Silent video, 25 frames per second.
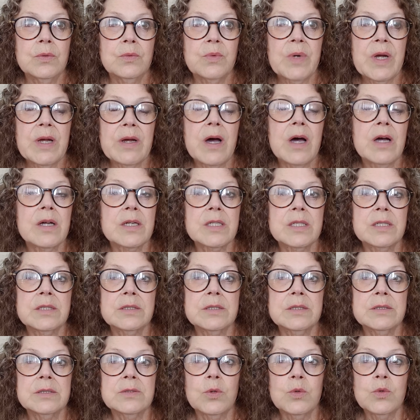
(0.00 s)
where I
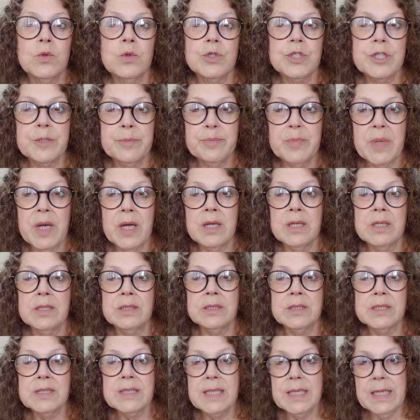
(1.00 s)
can order
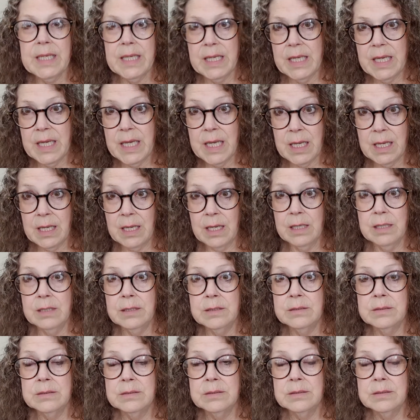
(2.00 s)
pearls here,